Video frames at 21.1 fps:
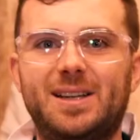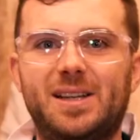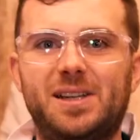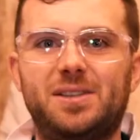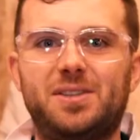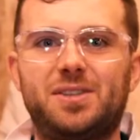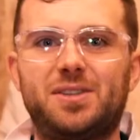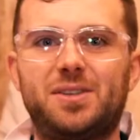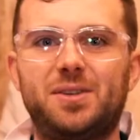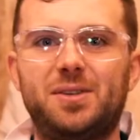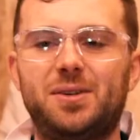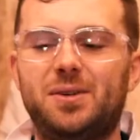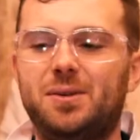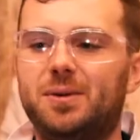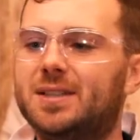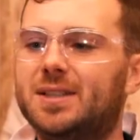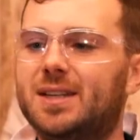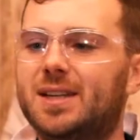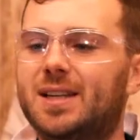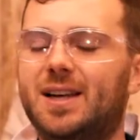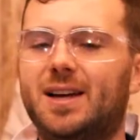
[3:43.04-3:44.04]
is to
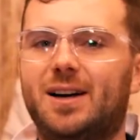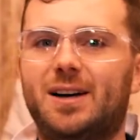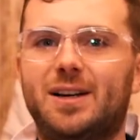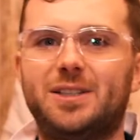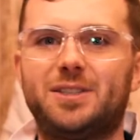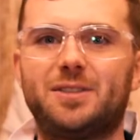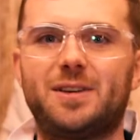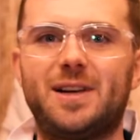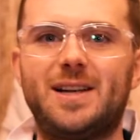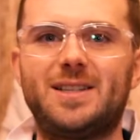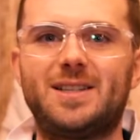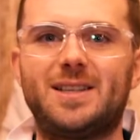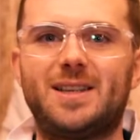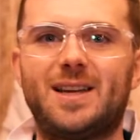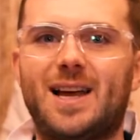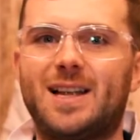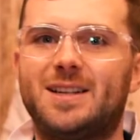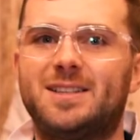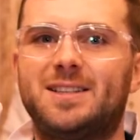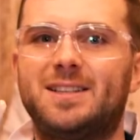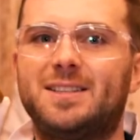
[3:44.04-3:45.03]
dehydrate it,
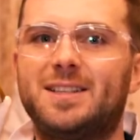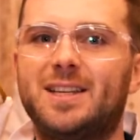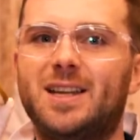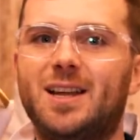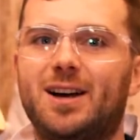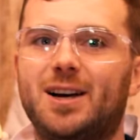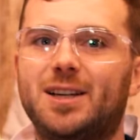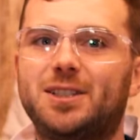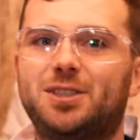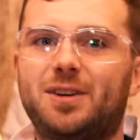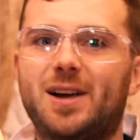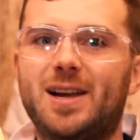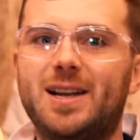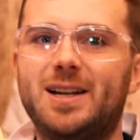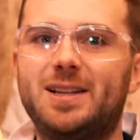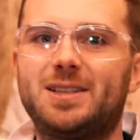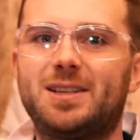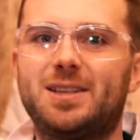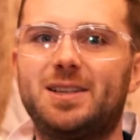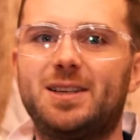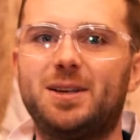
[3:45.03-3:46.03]
and to
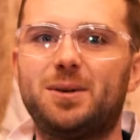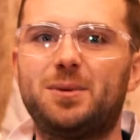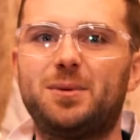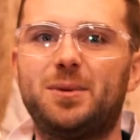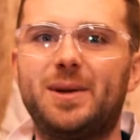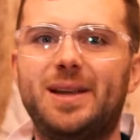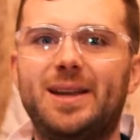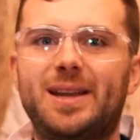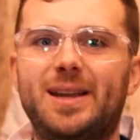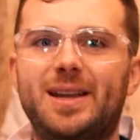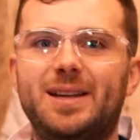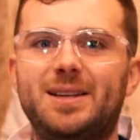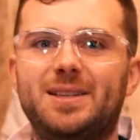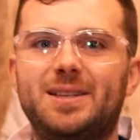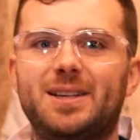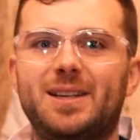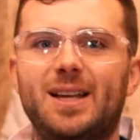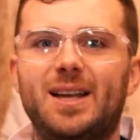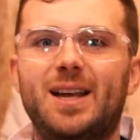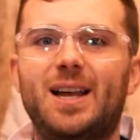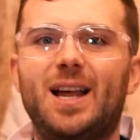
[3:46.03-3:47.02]
dehydrate we need
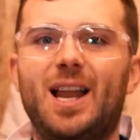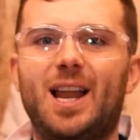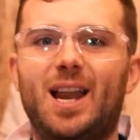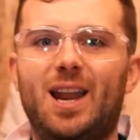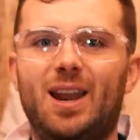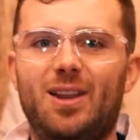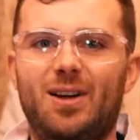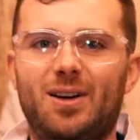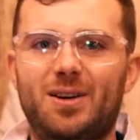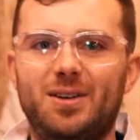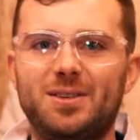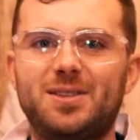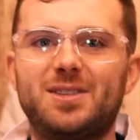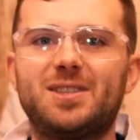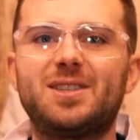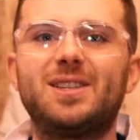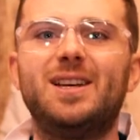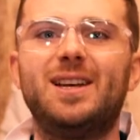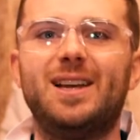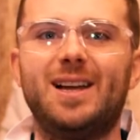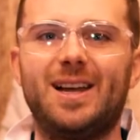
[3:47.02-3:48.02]

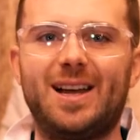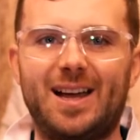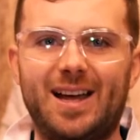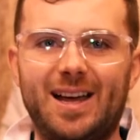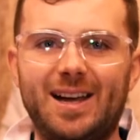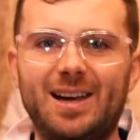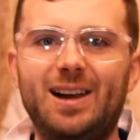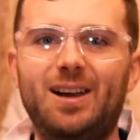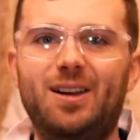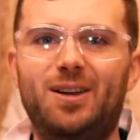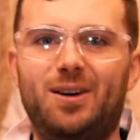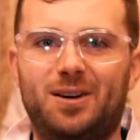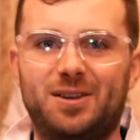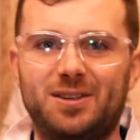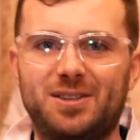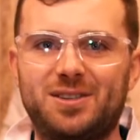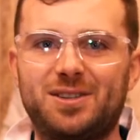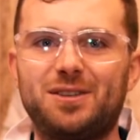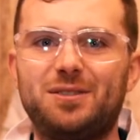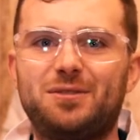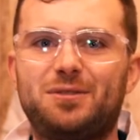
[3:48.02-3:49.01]
lots and
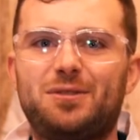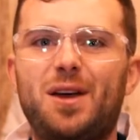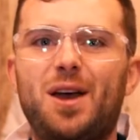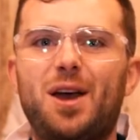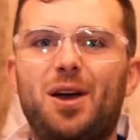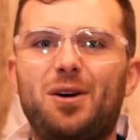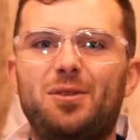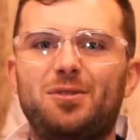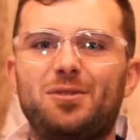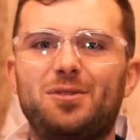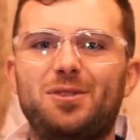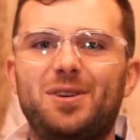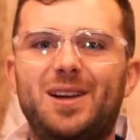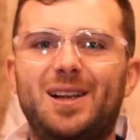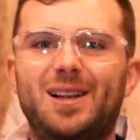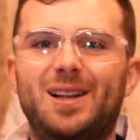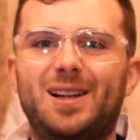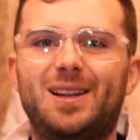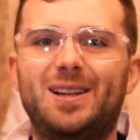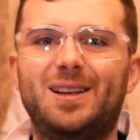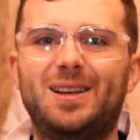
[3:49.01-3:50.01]
lots of
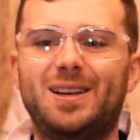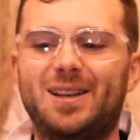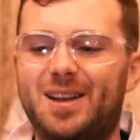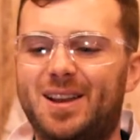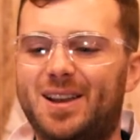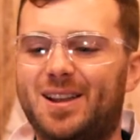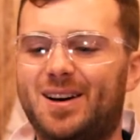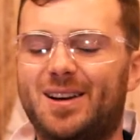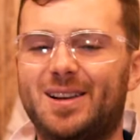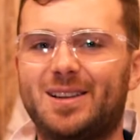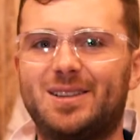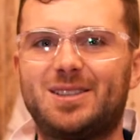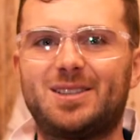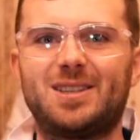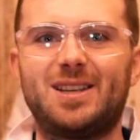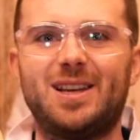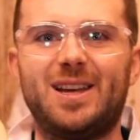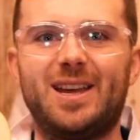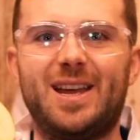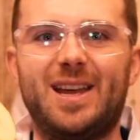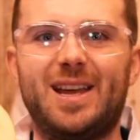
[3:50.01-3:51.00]
real nice
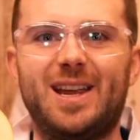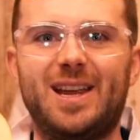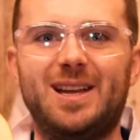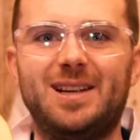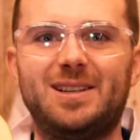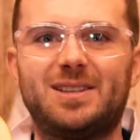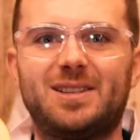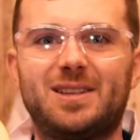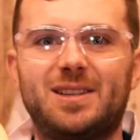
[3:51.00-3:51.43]
heat.